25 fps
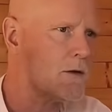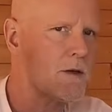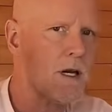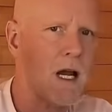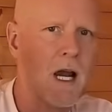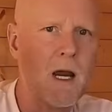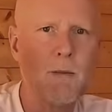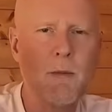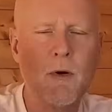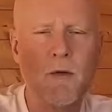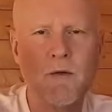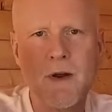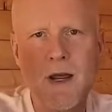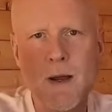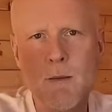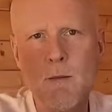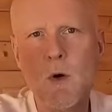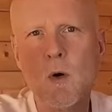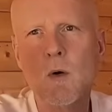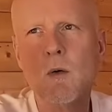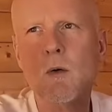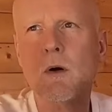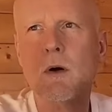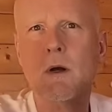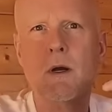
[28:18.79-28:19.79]
type of
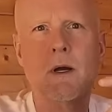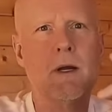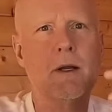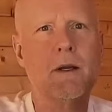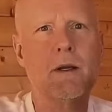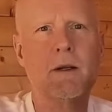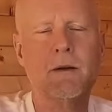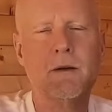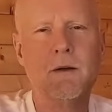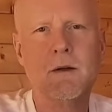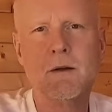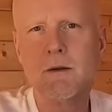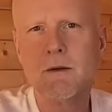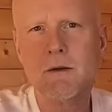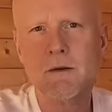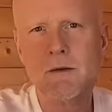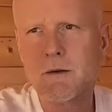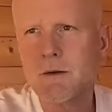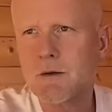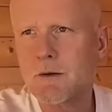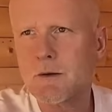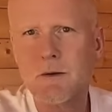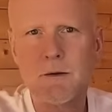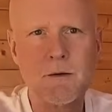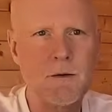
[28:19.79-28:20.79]
ammo,
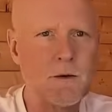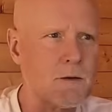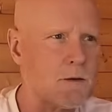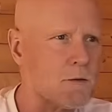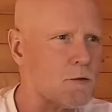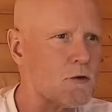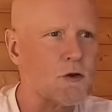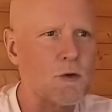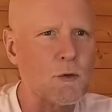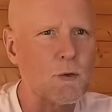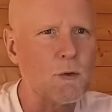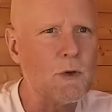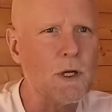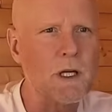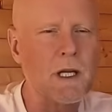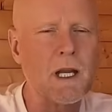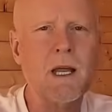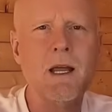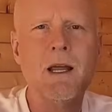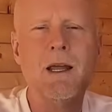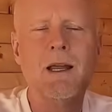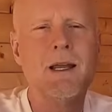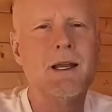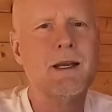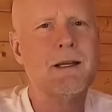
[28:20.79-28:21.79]
another
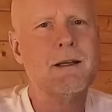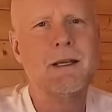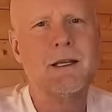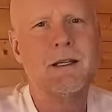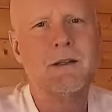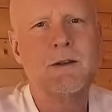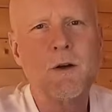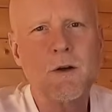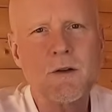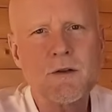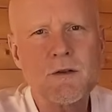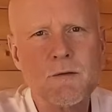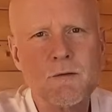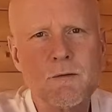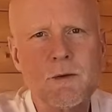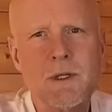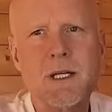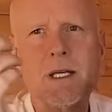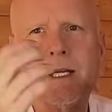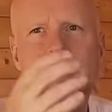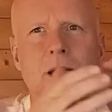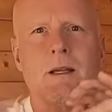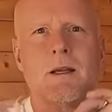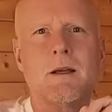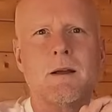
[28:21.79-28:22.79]
tuning, it doesn't
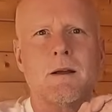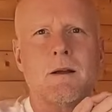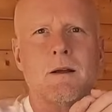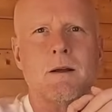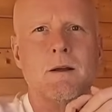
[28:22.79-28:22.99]
really